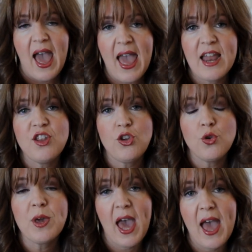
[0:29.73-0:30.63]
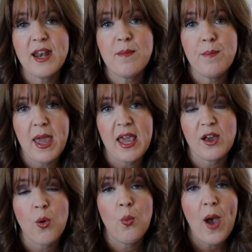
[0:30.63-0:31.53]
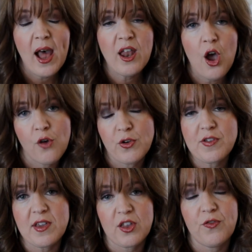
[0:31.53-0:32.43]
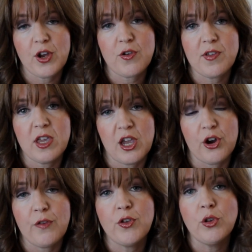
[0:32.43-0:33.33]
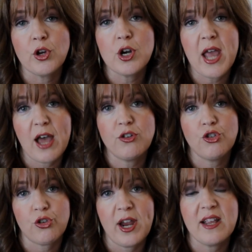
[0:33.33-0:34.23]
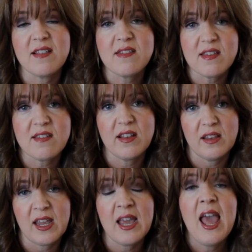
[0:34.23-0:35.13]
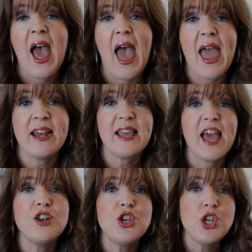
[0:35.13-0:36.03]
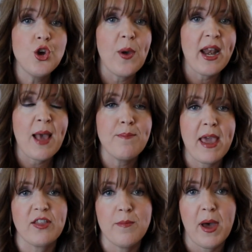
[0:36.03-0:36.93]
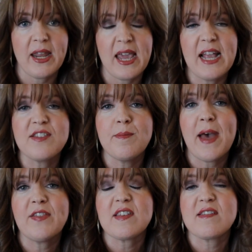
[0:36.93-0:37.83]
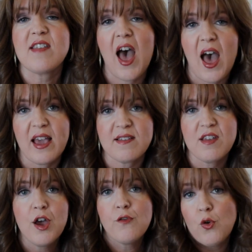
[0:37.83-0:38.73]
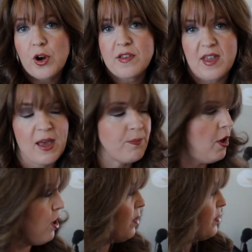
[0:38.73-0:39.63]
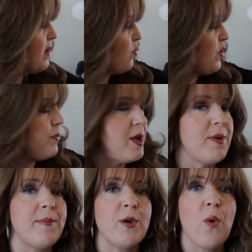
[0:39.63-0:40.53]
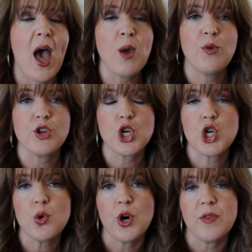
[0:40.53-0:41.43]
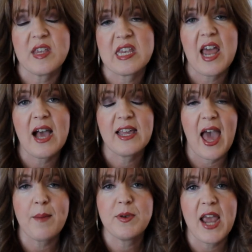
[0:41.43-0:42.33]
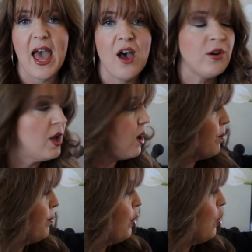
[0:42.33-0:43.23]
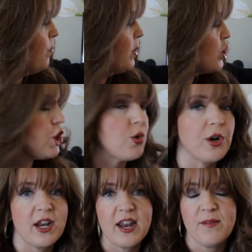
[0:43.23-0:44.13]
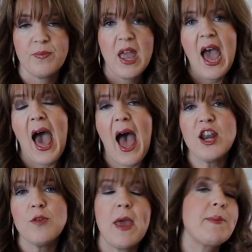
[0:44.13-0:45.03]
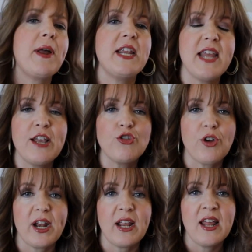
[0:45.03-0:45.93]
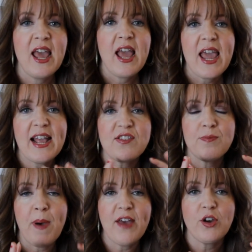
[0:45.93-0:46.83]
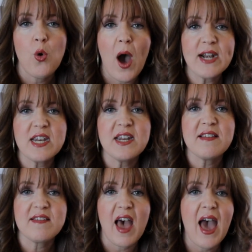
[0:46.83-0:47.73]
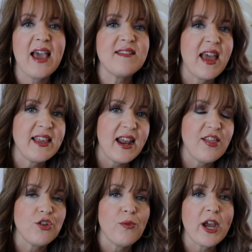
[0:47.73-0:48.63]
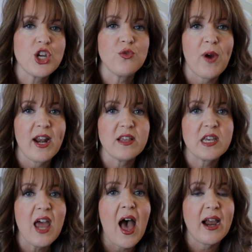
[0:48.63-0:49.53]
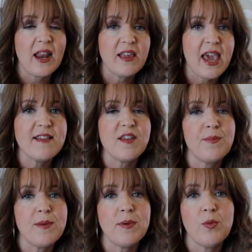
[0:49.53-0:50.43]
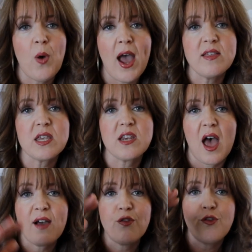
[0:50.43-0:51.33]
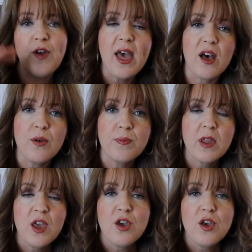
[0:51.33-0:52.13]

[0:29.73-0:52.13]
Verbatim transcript: And you can make well over six figures a year if you learn how to trade consistently and can do it and make the money. It's about the size. For example, this was B B B Y, was a short. The stock gap down, boom, shorted it. How do you make money day trading? It's by the quantity, size, and getting the direction right in the stock. And in the case of B B B Y, the stock fell.